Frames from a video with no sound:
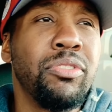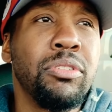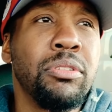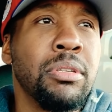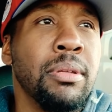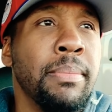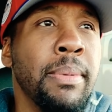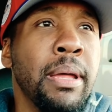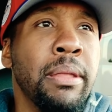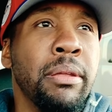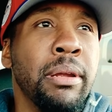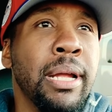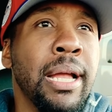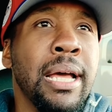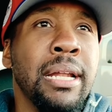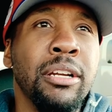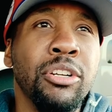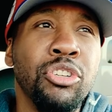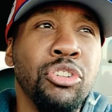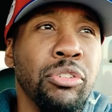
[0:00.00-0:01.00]
some other
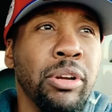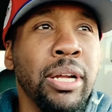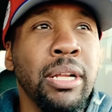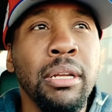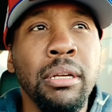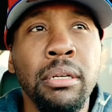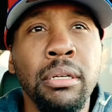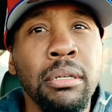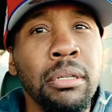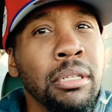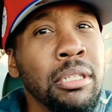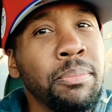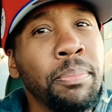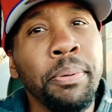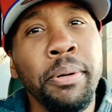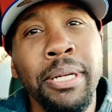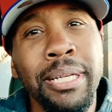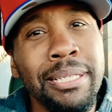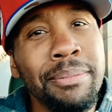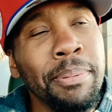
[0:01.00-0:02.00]
kind of trailer
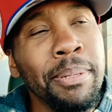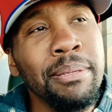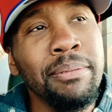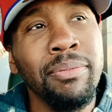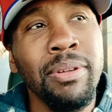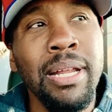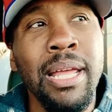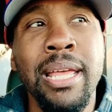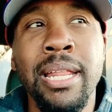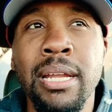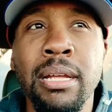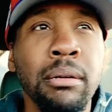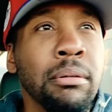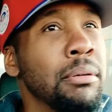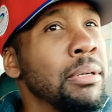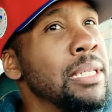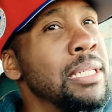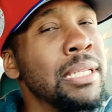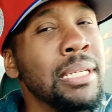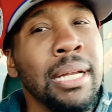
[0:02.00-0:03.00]
looked pretty expensive, and it
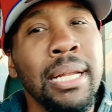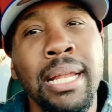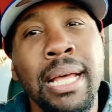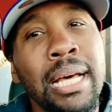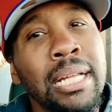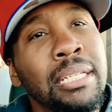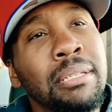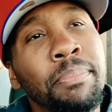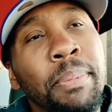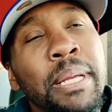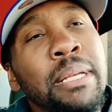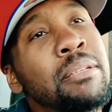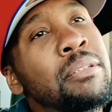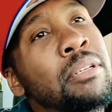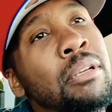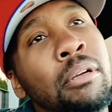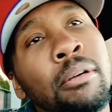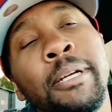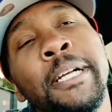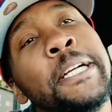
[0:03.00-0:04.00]
wasn't a lot of space.
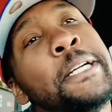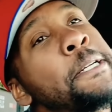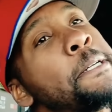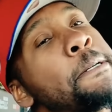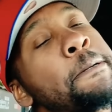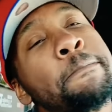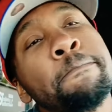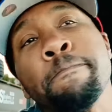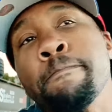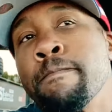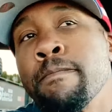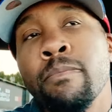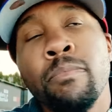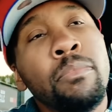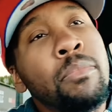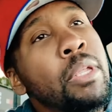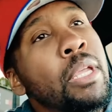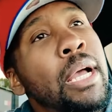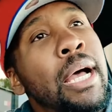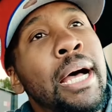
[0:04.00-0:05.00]
So
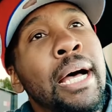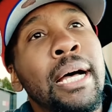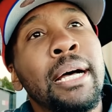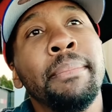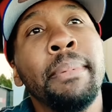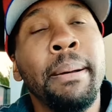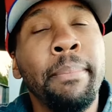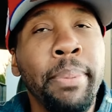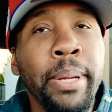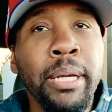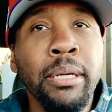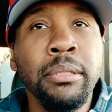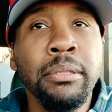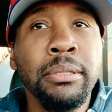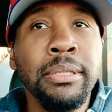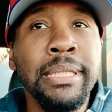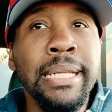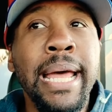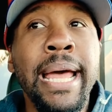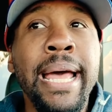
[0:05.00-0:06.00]
I
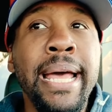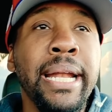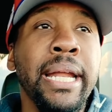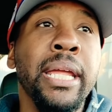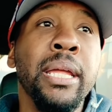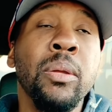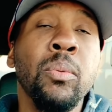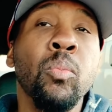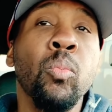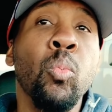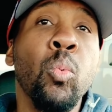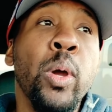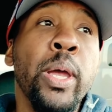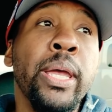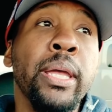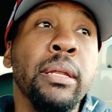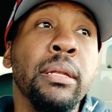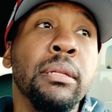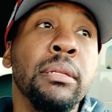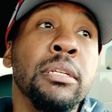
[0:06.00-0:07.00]
bailed on that and
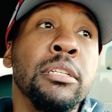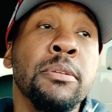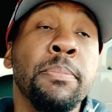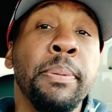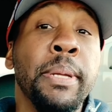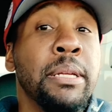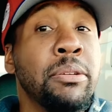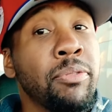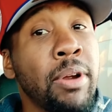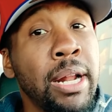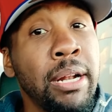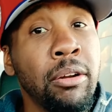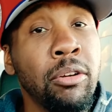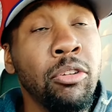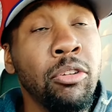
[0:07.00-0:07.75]
there's a place right